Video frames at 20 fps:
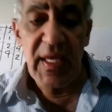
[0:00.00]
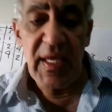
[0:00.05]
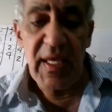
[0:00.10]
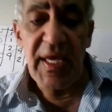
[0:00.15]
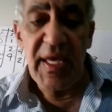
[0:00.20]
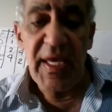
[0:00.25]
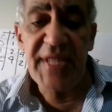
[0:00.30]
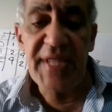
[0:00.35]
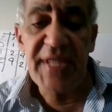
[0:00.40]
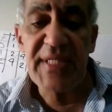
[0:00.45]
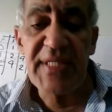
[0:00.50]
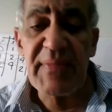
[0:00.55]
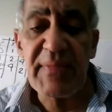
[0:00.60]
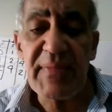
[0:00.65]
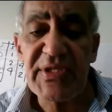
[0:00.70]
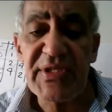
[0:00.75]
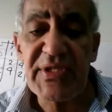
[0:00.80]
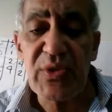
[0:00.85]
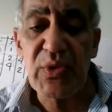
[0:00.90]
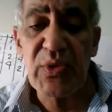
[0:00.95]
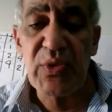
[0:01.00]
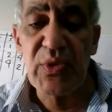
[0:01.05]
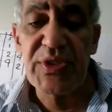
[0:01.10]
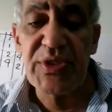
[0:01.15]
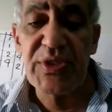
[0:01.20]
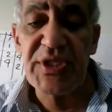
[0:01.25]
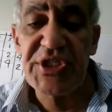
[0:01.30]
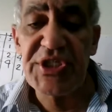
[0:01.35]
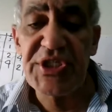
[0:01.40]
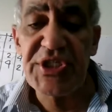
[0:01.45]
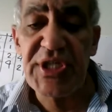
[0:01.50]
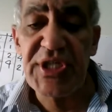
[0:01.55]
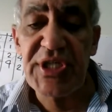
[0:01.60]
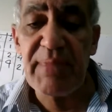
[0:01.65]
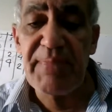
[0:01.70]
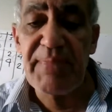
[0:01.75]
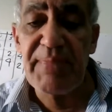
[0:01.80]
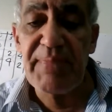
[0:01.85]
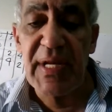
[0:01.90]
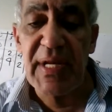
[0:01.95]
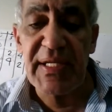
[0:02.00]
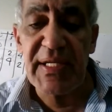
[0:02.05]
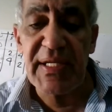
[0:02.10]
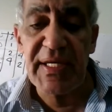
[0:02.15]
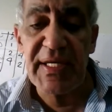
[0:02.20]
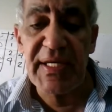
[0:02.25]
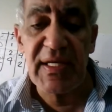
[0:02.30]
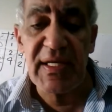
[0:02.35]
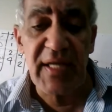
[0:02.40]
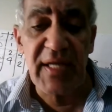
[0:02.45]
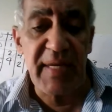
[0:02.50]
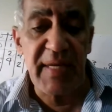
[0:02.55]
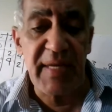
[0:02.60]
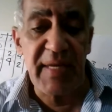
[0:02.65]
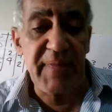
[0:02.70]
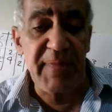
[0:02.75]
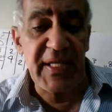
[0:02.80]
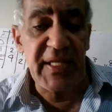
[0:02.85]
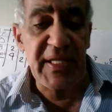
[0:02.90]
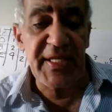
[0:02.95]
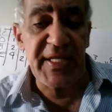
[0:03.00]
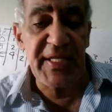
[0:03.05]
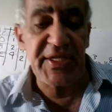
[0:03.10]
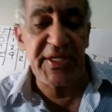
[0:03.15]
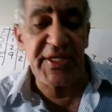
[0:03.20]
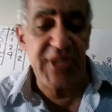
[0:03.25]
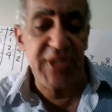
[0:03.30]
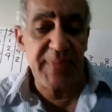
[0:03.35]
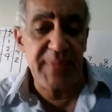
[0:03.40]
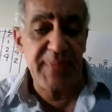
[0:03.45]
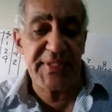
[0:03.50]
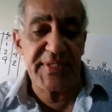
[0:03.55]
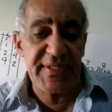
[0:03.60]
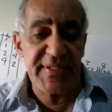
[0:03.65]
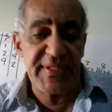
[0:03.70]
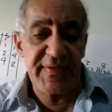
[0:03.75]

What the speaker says: Examples include shipbuilding, like building the ships,